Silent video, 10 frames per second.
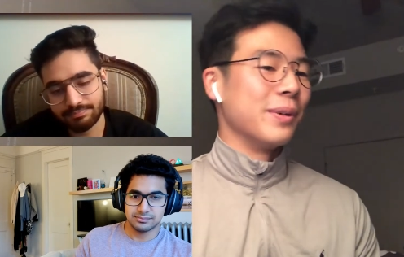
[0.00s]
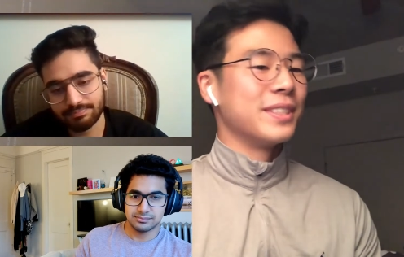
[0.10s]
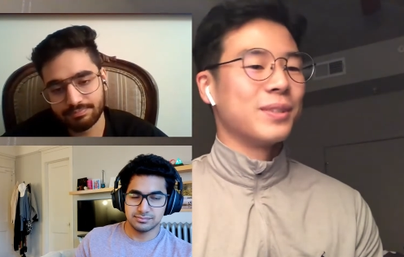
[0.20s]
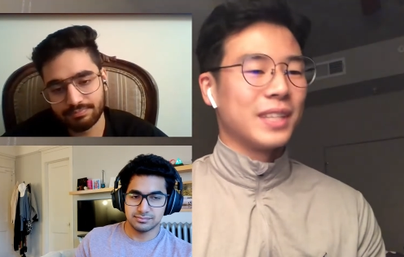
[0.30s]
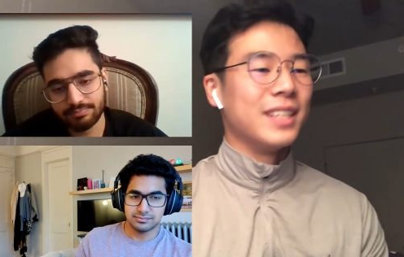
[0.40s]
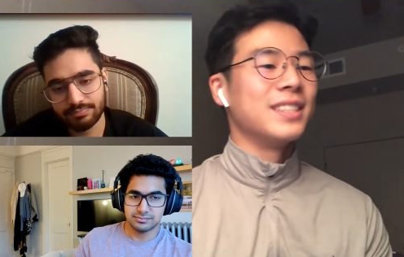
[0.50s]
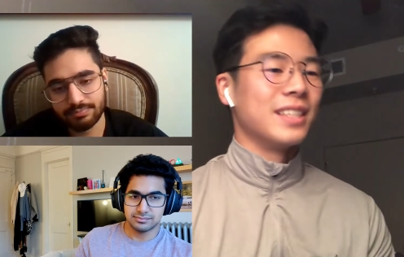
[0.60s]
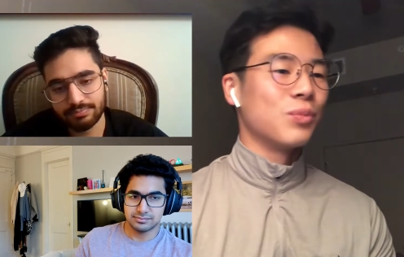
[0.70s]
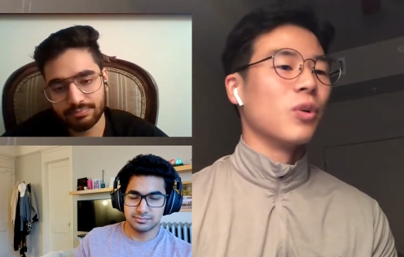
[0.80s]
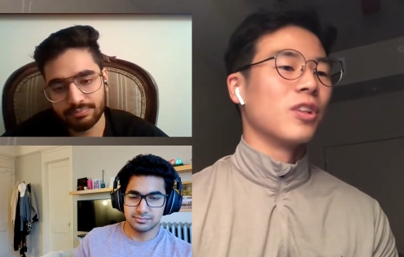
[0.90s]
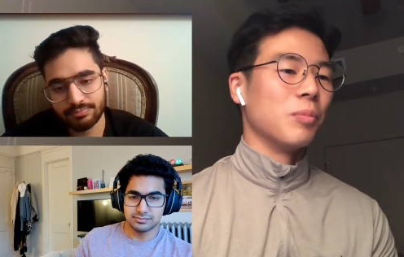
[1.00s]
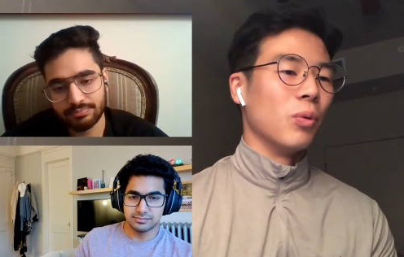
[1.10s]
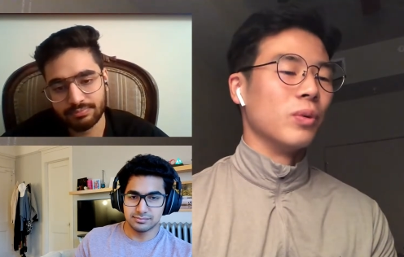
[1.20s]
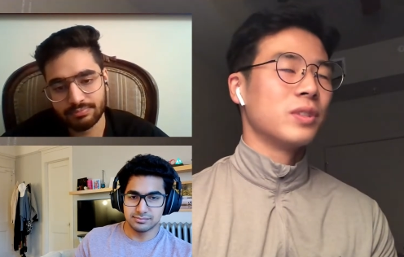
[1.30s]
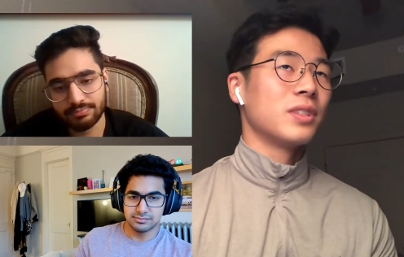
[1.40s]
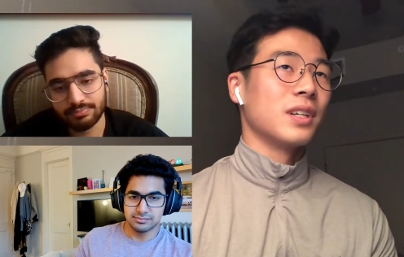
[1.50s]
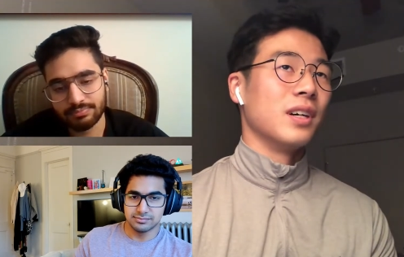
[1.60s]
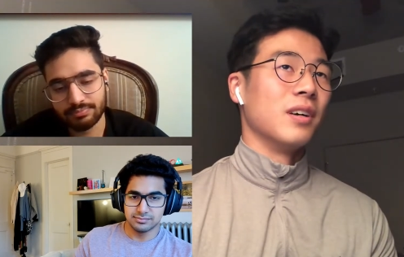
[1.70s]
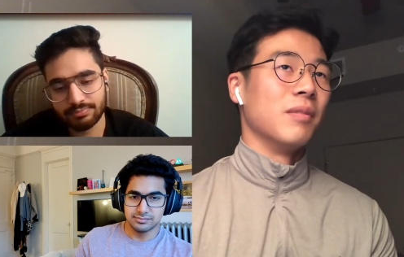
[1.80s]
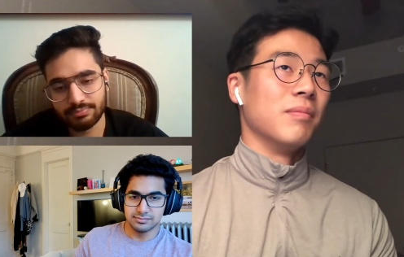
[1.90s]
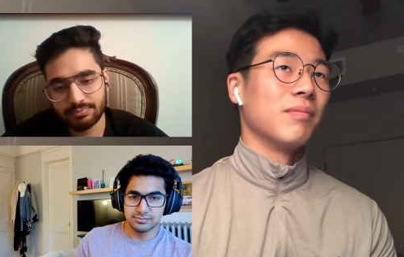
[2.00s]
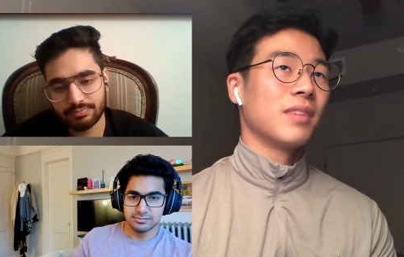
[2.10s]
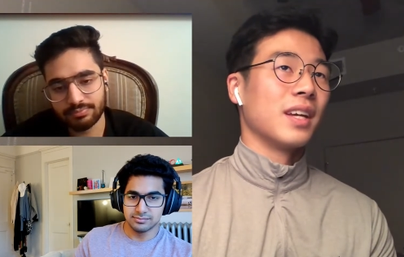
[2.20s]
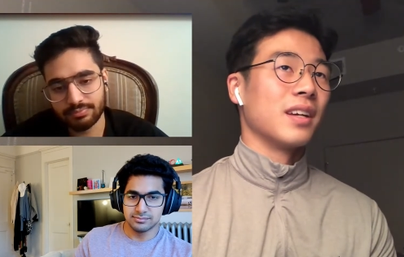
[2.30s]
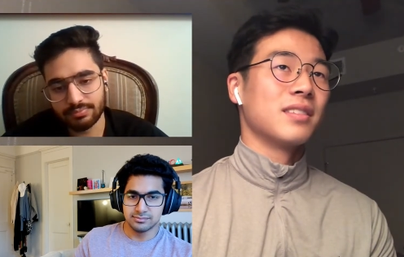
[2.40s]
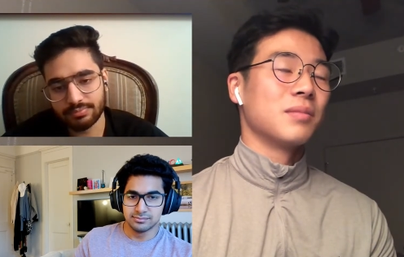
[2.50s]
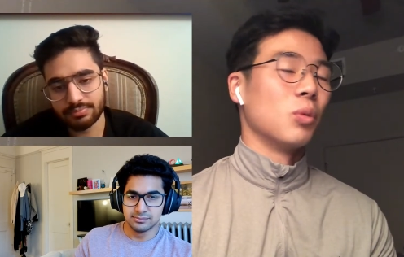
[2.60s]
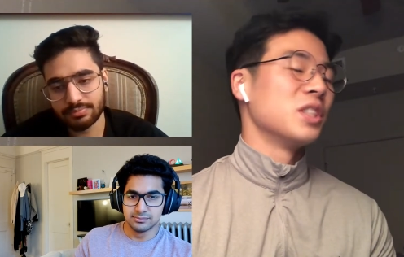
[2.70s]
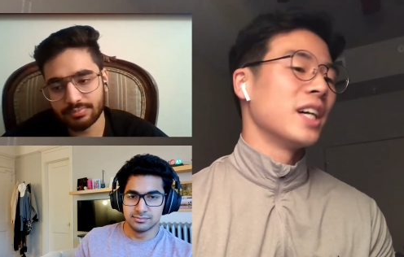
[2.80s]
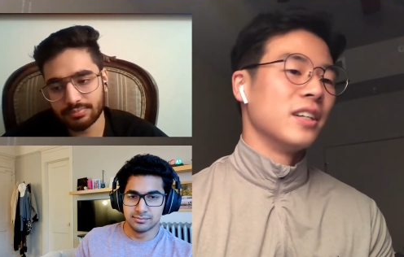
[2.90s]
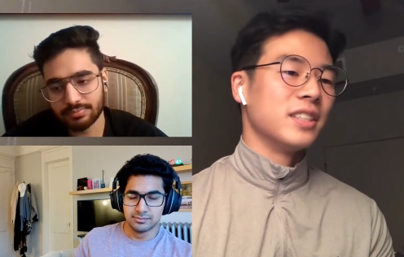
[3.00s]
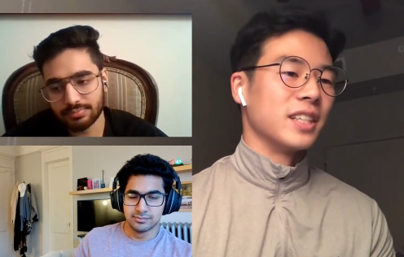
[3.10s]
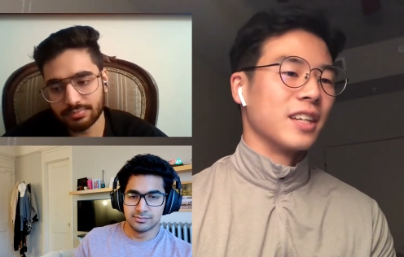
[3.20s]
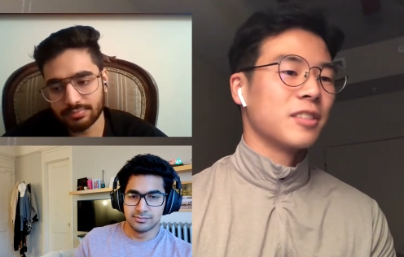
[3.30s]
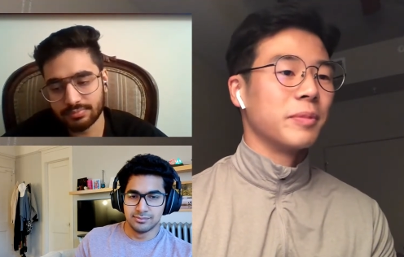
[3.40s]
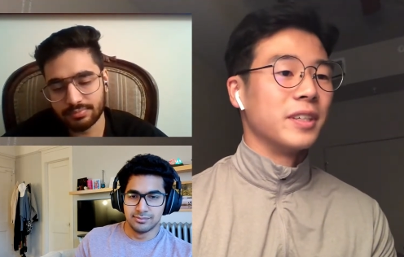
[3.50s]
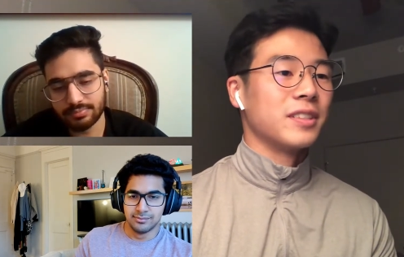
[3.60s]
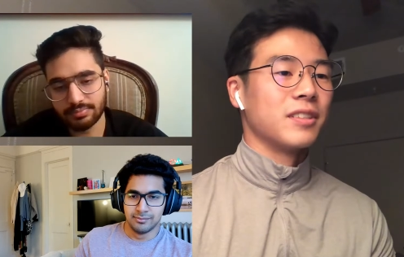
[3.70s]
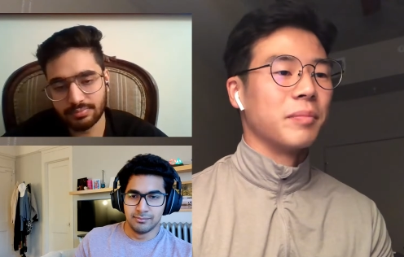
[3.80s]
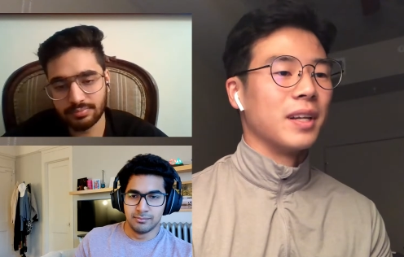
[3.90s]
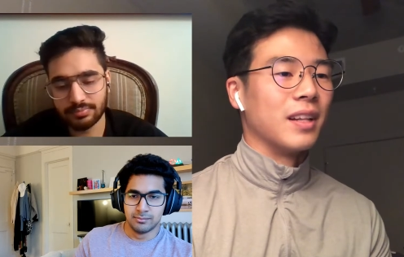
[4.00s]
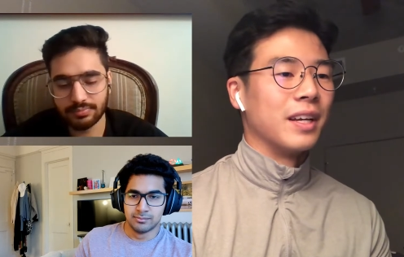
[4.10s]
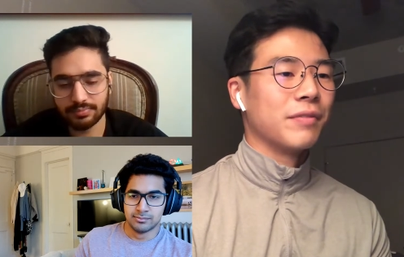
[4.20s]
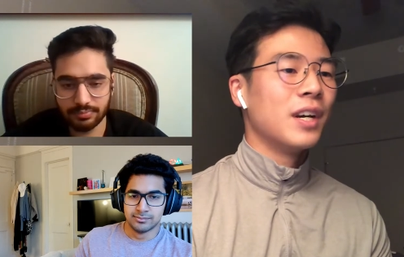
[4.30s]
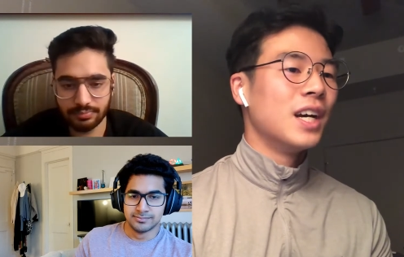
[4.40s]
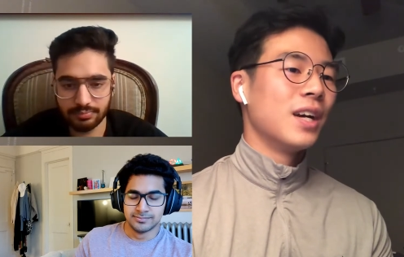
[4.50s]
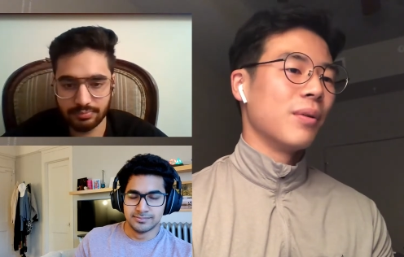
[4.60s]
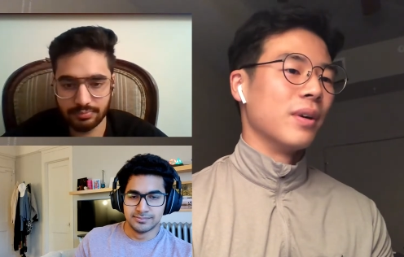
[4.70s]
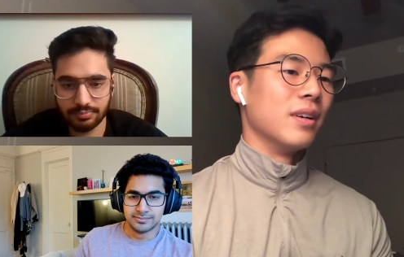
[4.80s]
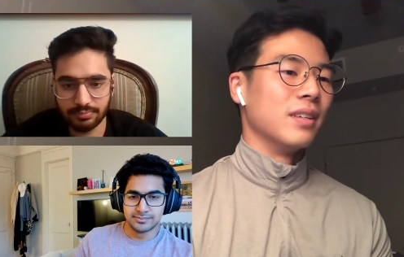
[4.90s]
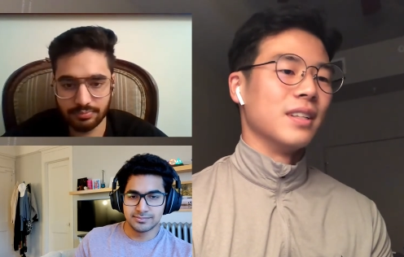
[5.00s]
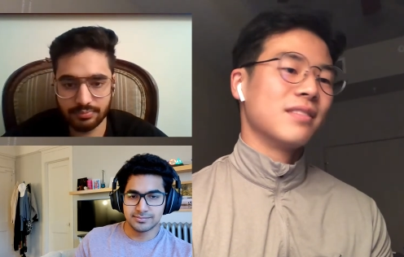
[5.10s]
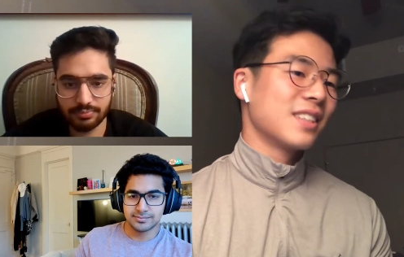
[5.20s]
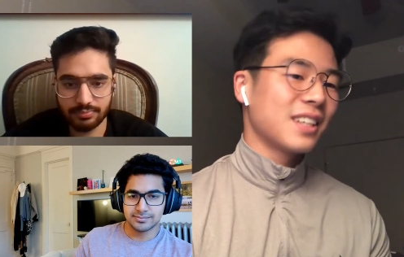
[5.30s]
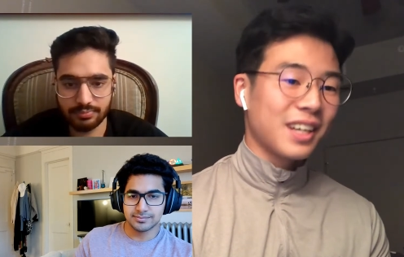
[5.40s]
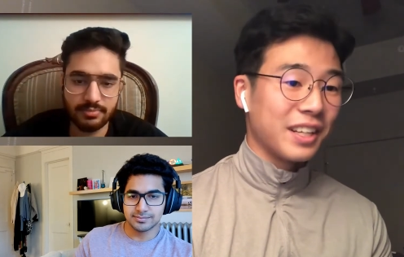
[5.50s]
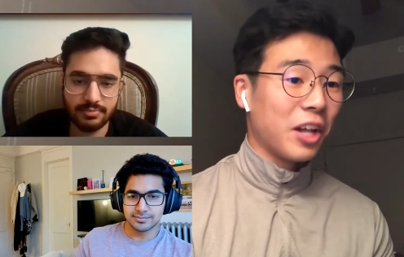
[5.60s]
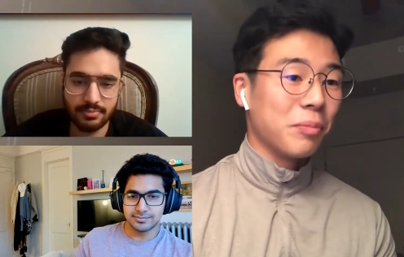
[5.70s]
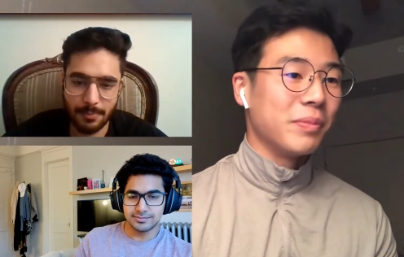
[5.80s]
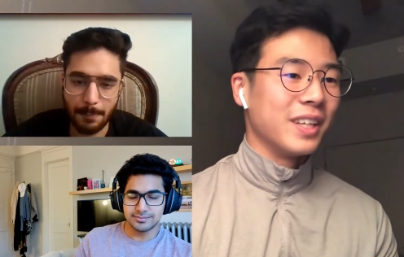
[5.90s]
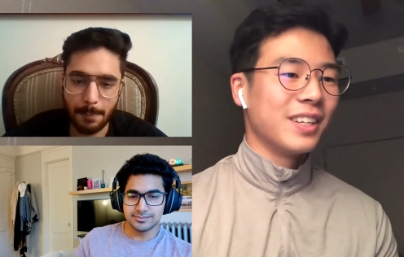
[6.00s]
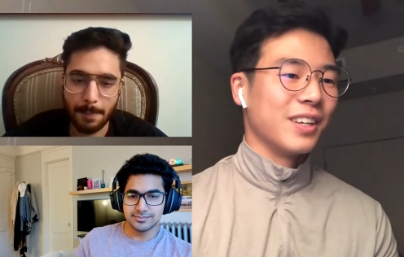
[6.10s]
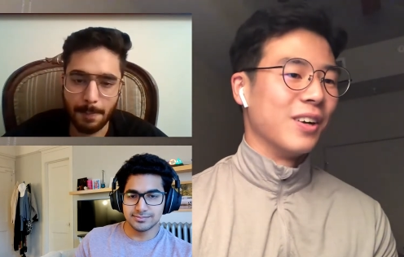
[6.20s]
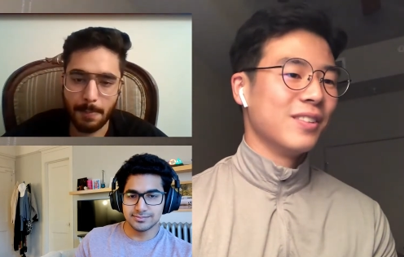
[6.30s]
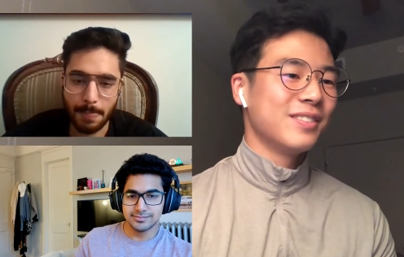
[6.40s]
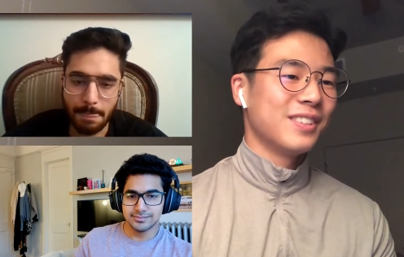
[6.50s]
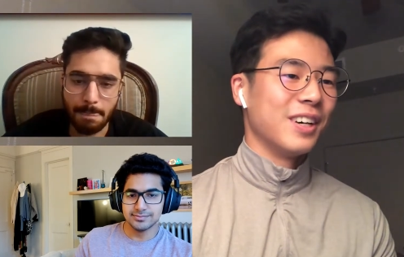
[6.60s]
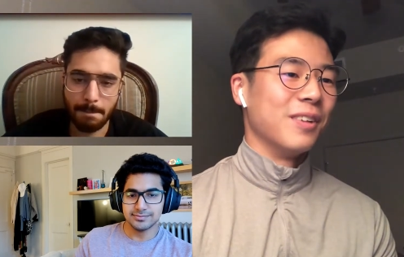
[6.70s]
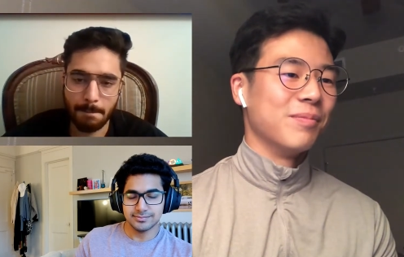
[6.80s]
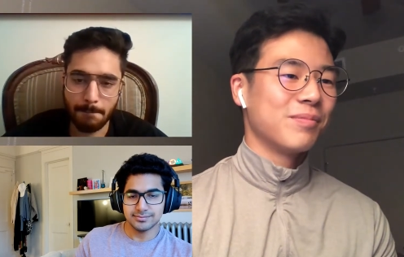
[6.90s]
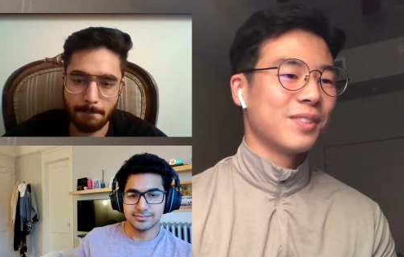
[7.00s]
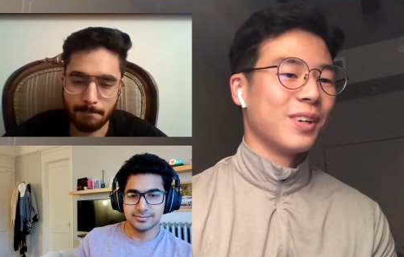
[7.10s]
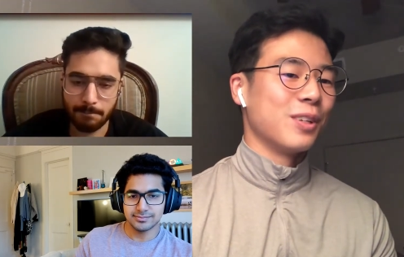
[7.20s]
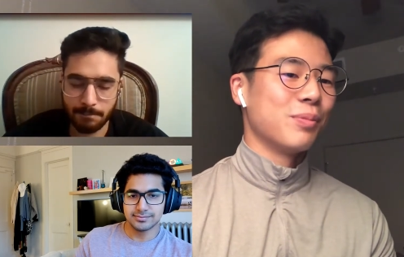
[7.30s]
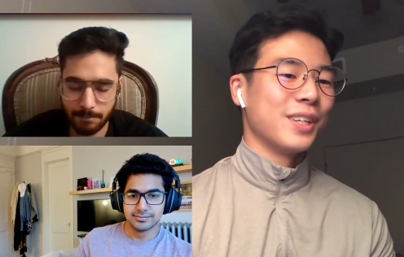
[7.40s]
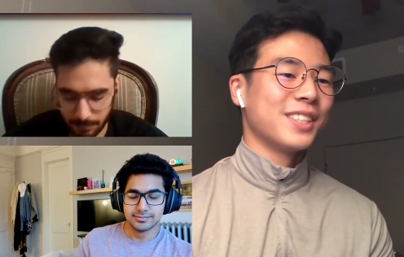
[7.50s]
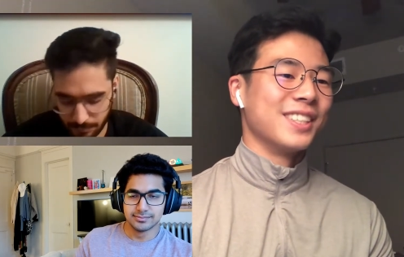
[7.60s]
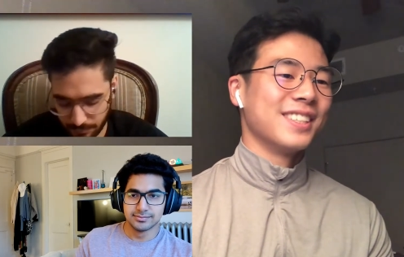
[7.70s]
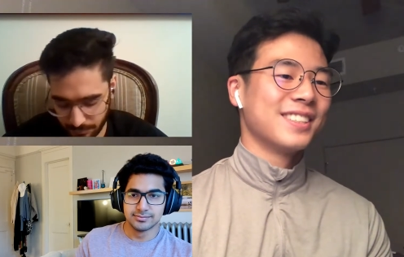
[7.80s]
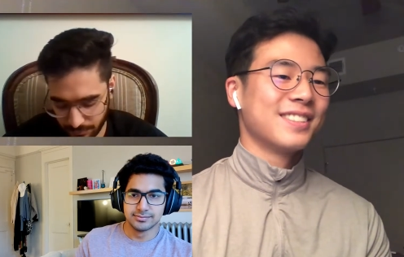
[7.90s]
Speaker 1: was it's, it's one of the most um, I guess more challenging experiences of my life where it kind of helped me, you know, um, under pressure.